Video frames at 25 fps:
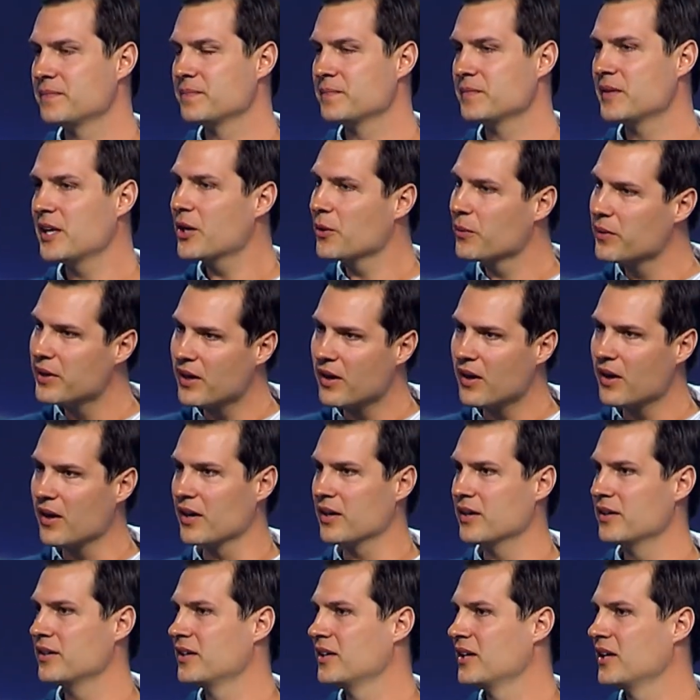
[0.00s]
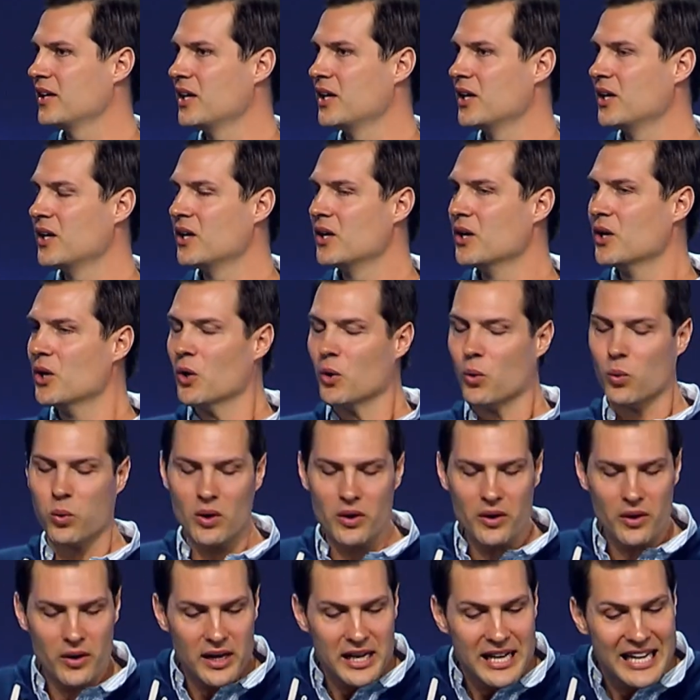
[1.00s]
Here we are.
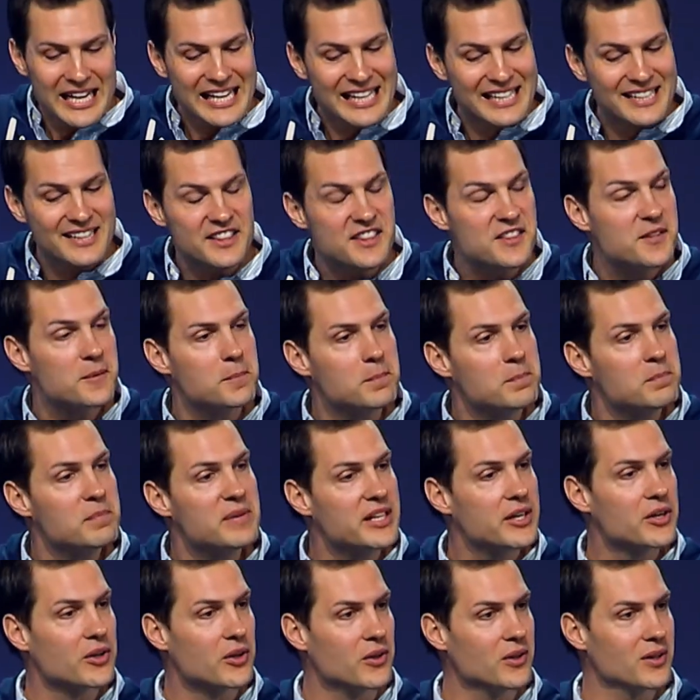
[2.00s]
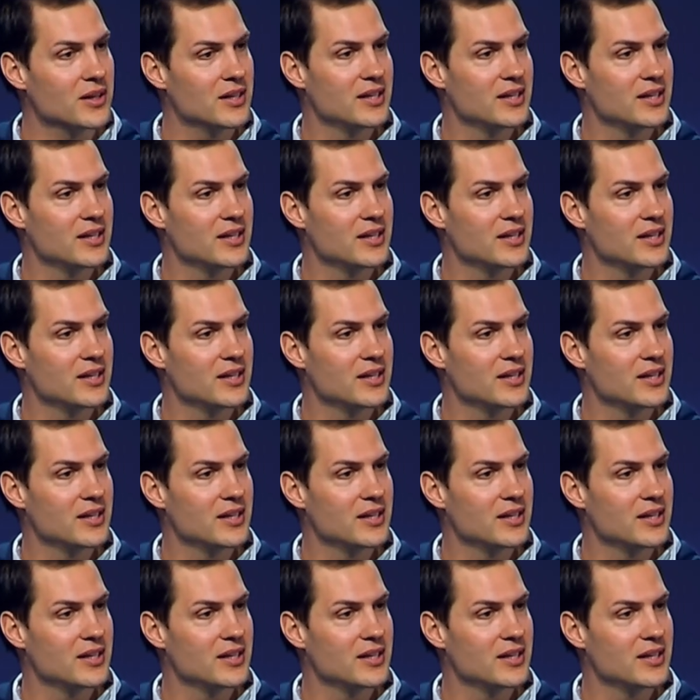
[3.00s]
We're in the middle.